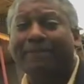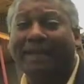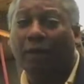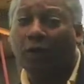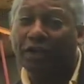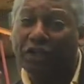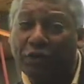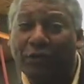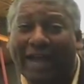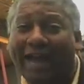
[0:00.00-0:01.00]
And I want
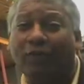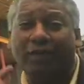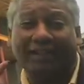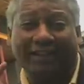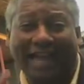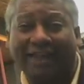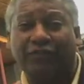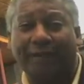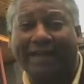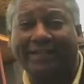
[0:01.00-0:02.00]
you to have one of the last
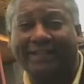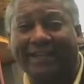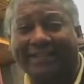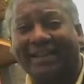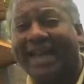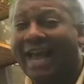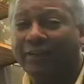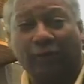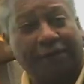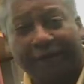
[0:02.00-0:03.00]
remaining seats
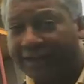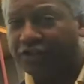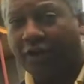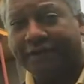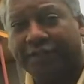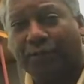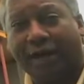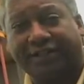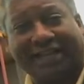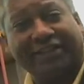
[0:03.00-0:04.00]
as we finish off this
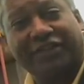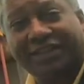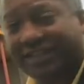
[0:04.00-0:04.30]
project. As you can